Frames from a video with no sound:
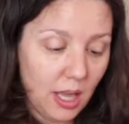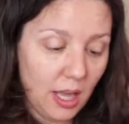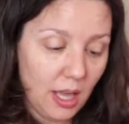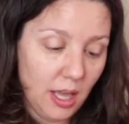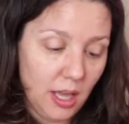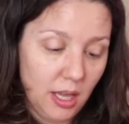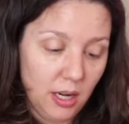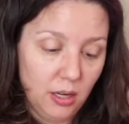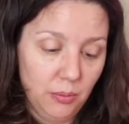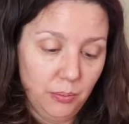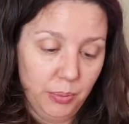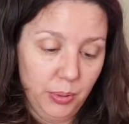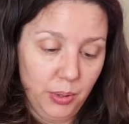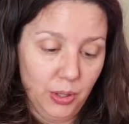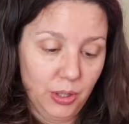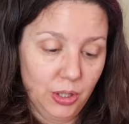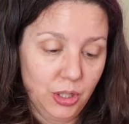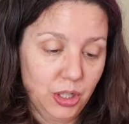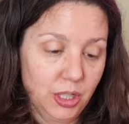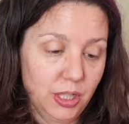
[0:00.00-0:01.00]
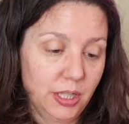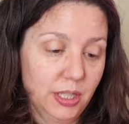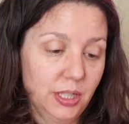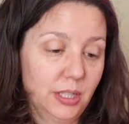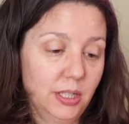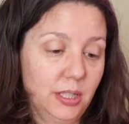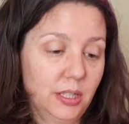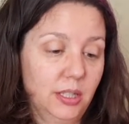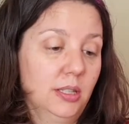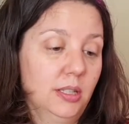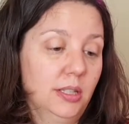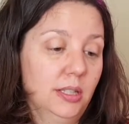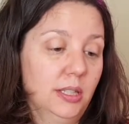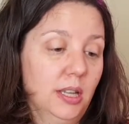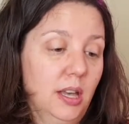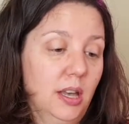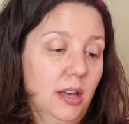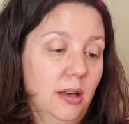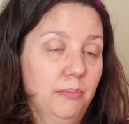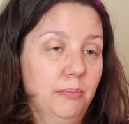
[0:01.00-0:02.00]
and purchased
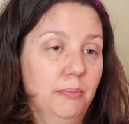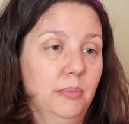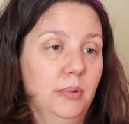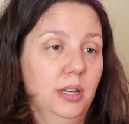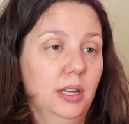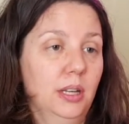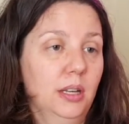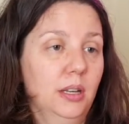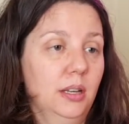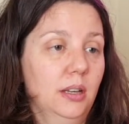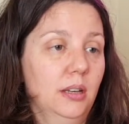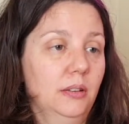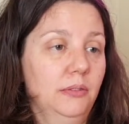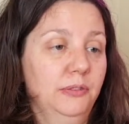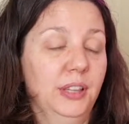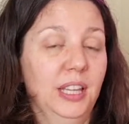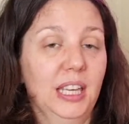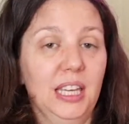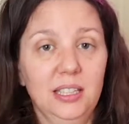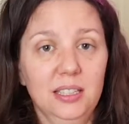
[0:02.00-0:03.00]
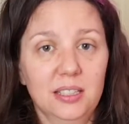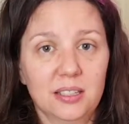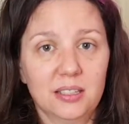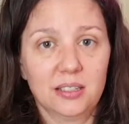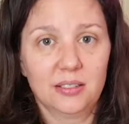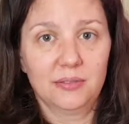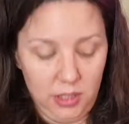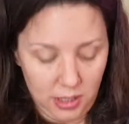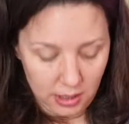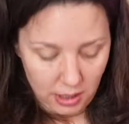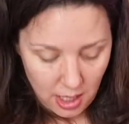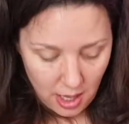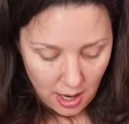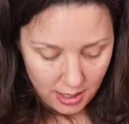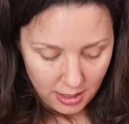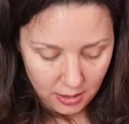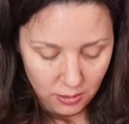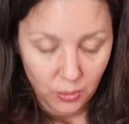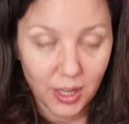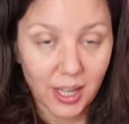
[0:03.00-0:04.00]
some uh, fleece to
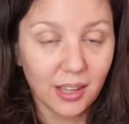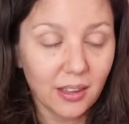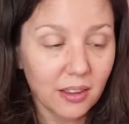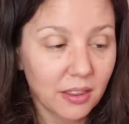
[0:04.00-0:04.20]
line it with.